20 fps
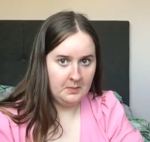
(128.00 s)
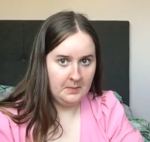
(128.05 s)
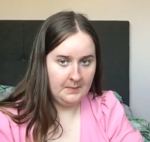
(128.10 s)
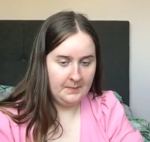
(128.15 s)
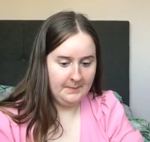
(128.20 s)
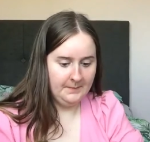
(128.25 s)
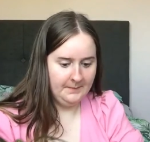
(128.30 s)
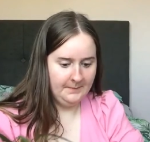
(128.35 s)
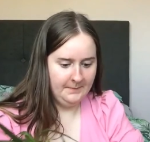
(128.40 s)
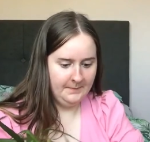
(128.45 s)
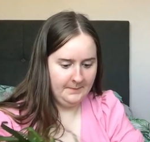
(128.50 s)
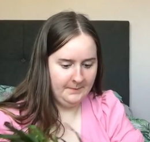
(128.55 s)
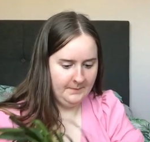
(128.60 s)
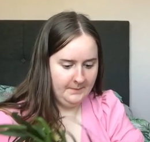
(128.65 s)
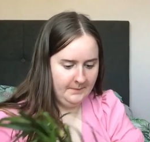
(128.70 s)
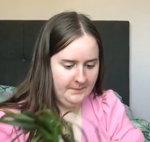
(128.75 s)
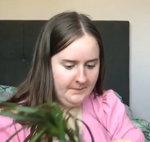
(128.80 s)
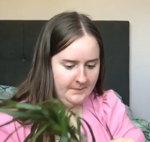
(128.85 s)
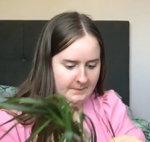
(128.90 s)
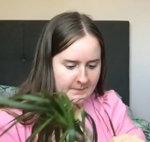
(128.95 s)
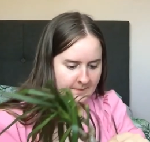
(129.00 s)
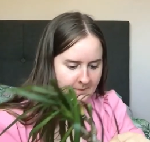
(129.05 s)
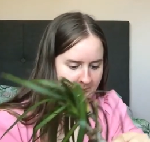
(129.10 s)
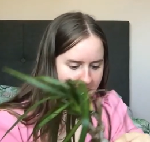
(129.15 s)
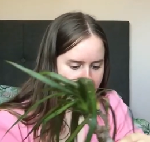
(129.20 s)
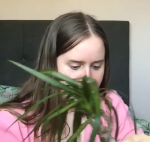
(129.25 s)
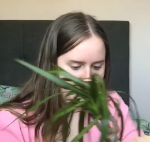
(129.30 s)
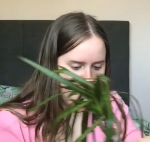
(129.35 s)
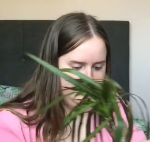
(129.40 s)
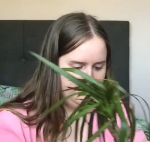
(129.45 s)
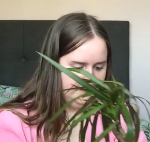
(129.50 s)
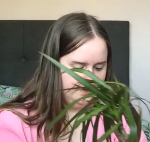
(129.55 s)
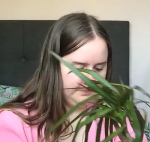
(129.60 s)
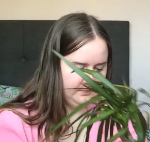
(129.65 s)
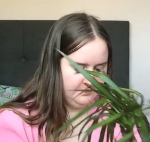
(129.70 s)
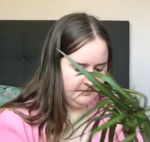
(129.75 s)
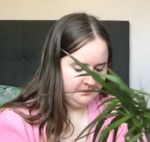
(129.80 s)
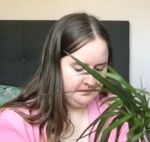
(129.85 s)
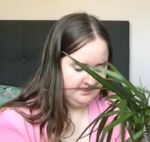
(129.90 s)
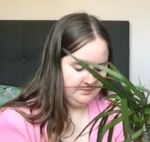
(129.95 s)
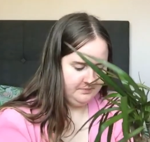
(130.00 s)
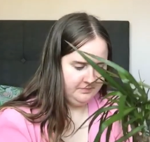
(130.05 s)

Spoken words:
No one is speaking in this clip.